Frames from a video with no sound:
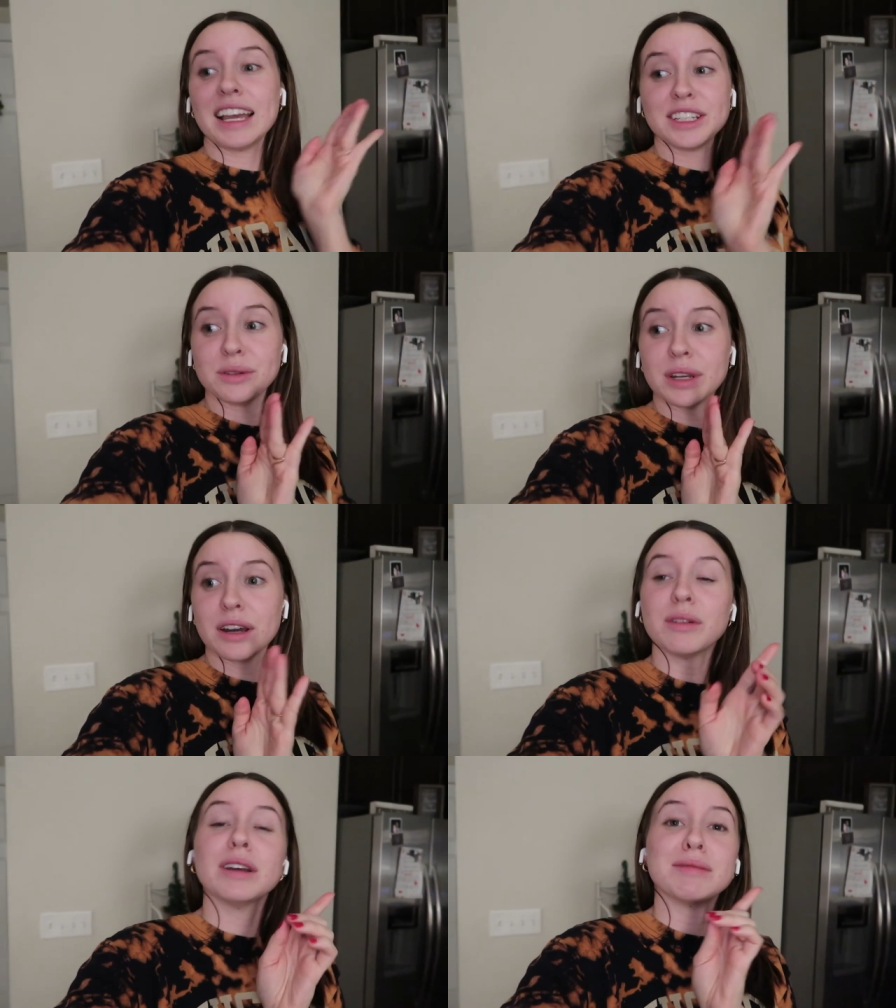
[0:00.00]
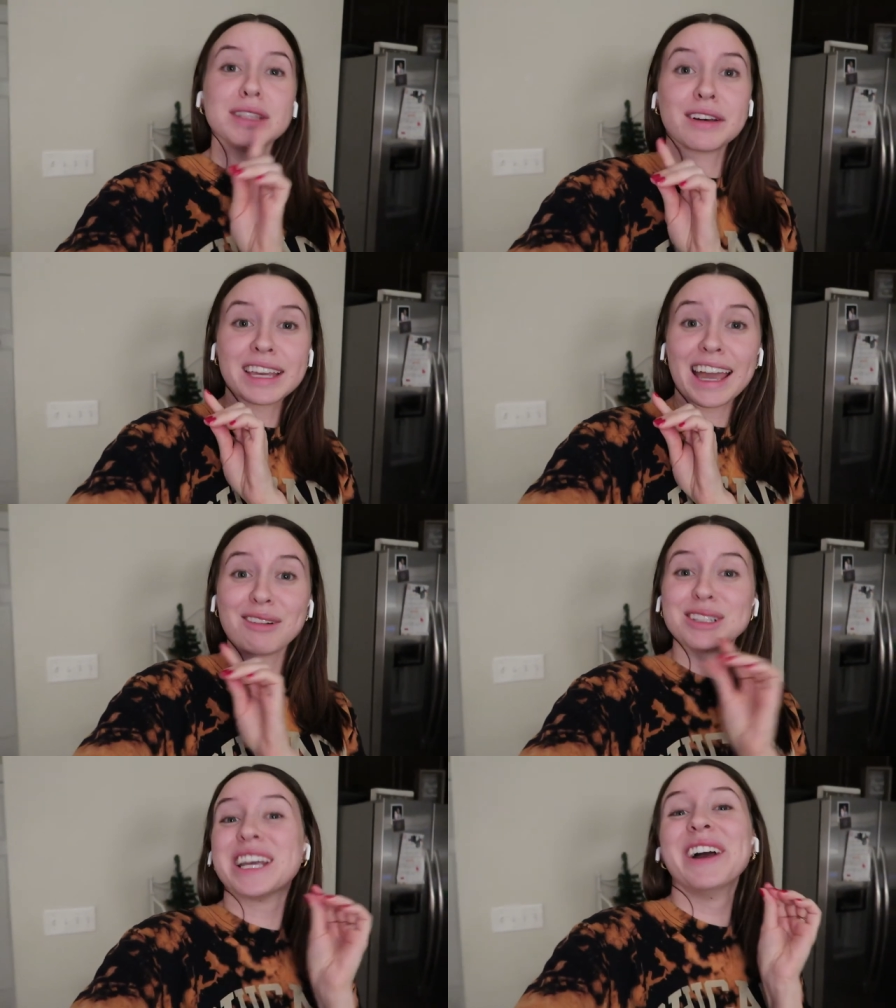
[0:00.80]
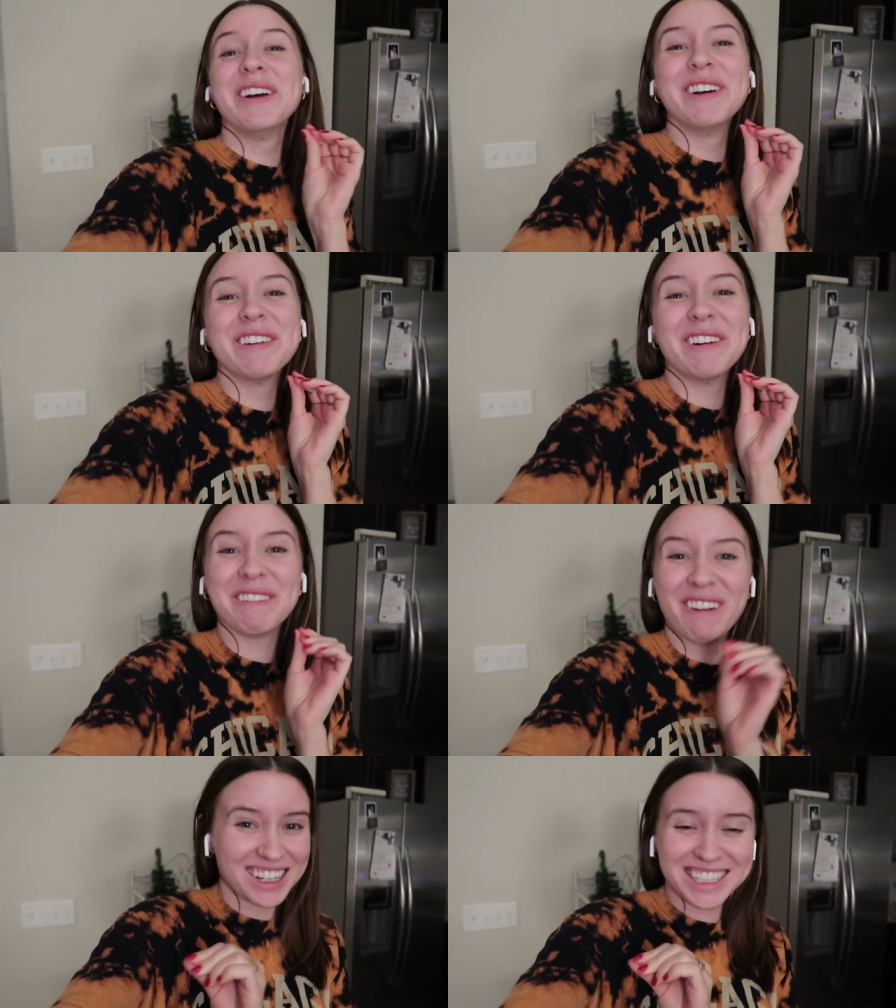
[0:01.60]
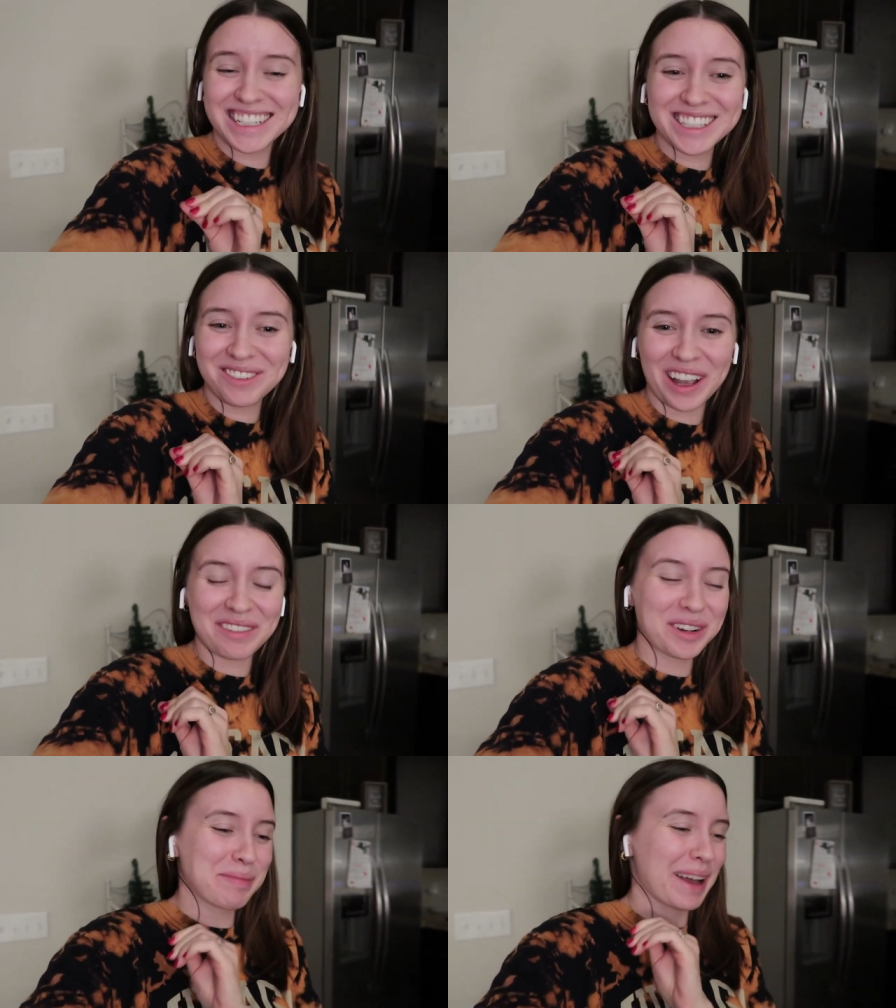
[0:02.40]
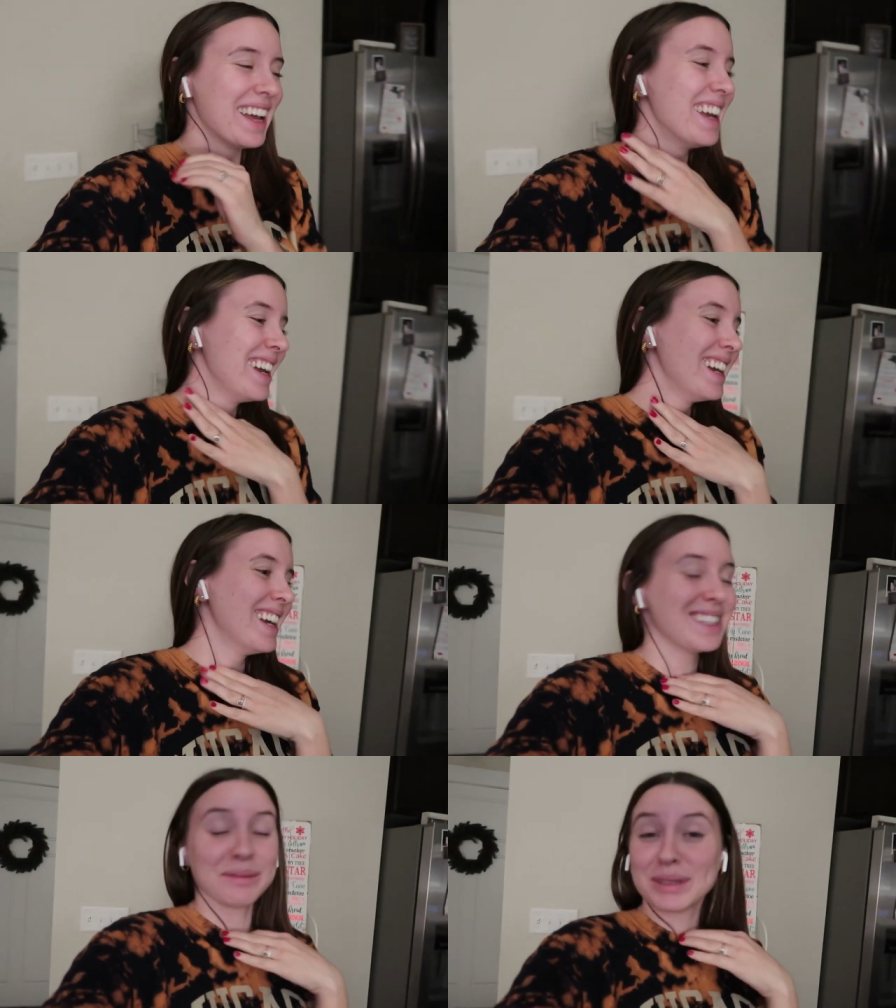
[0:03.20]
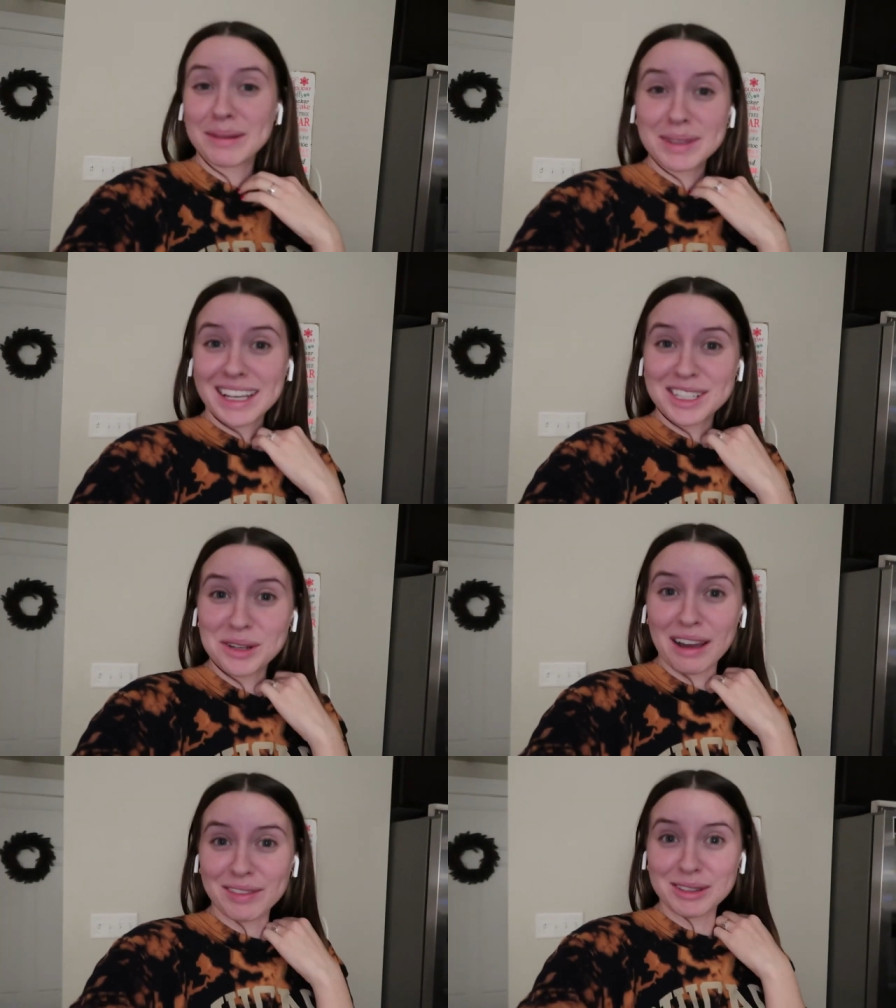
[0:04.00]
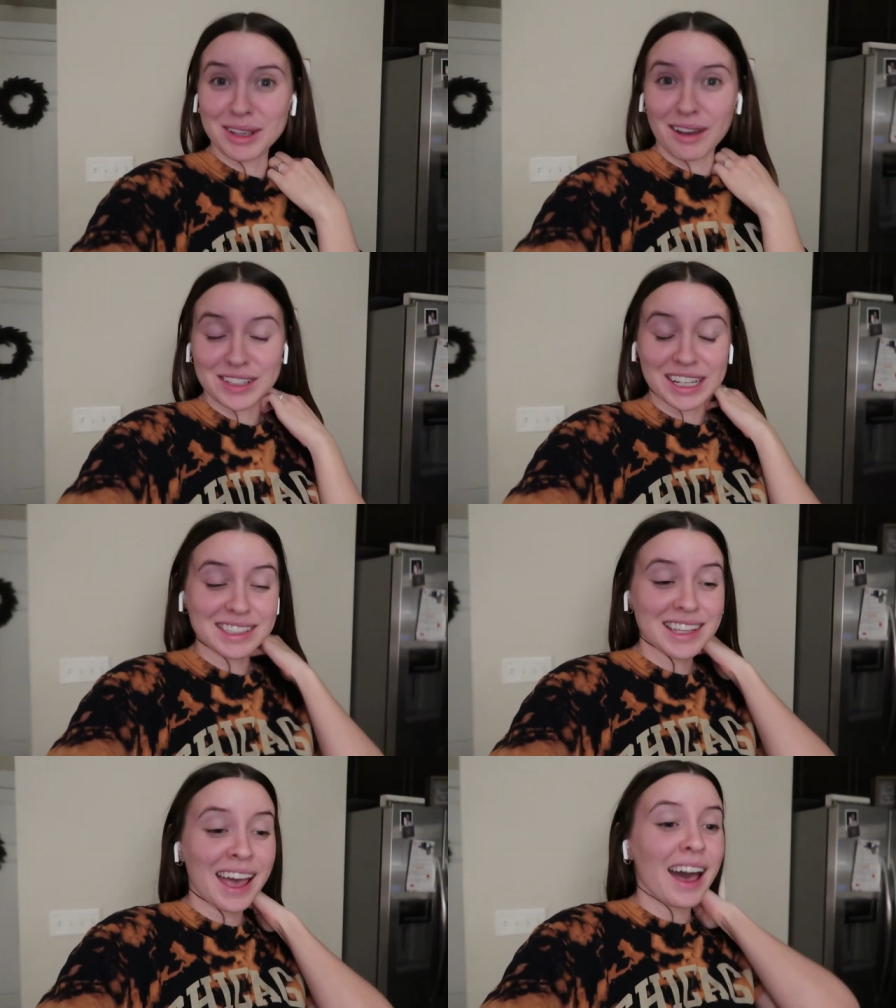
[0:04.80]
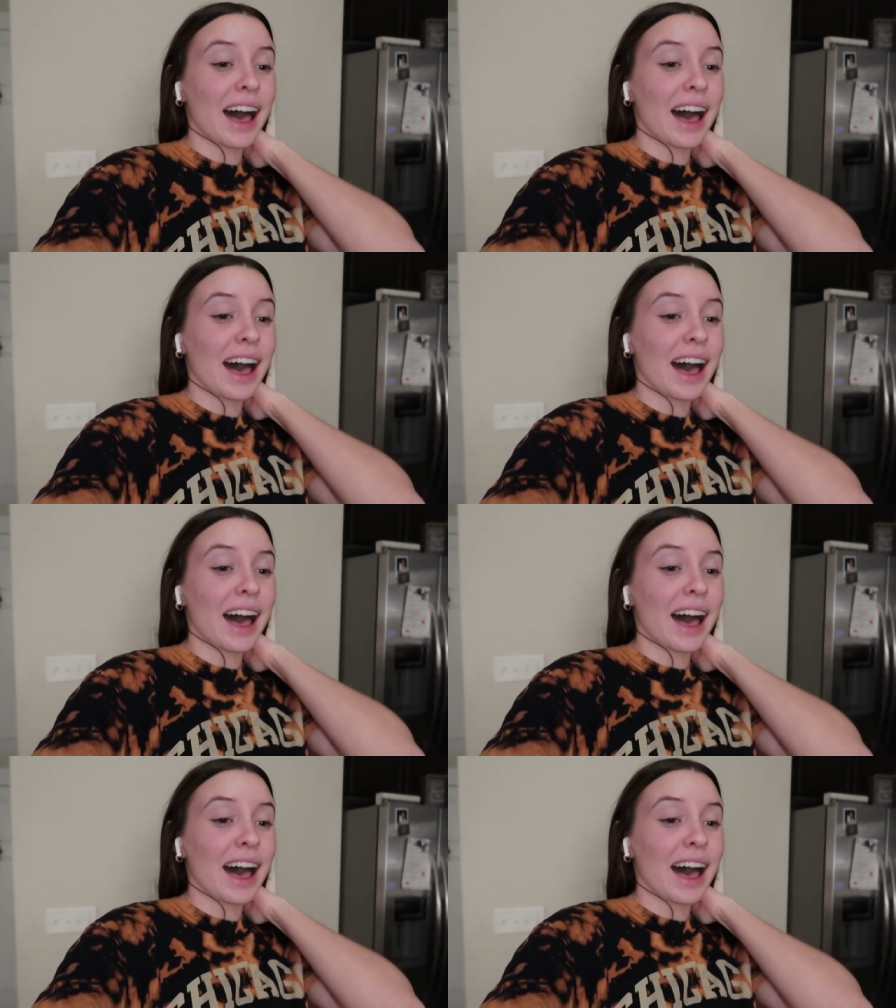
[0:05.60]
I do know it was on the couch watching Survivor, but sometimes I guess you have those off days.